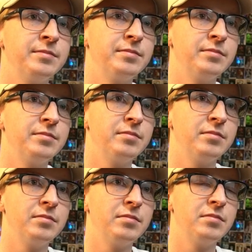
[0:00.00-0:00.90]

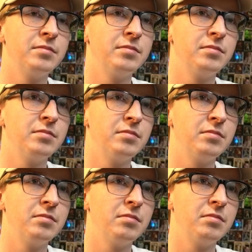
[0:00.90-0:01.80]

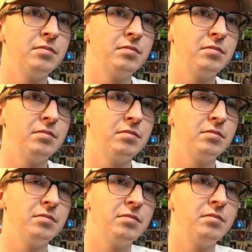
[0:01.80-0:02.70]

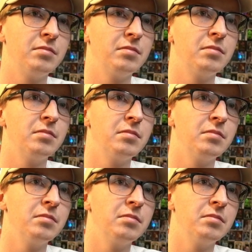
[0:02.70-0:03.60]

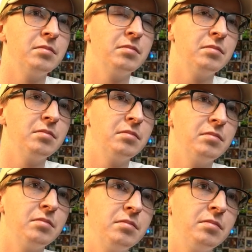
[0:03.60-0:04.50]

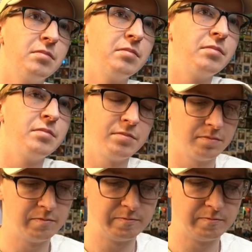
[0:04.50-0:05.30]
[no speech]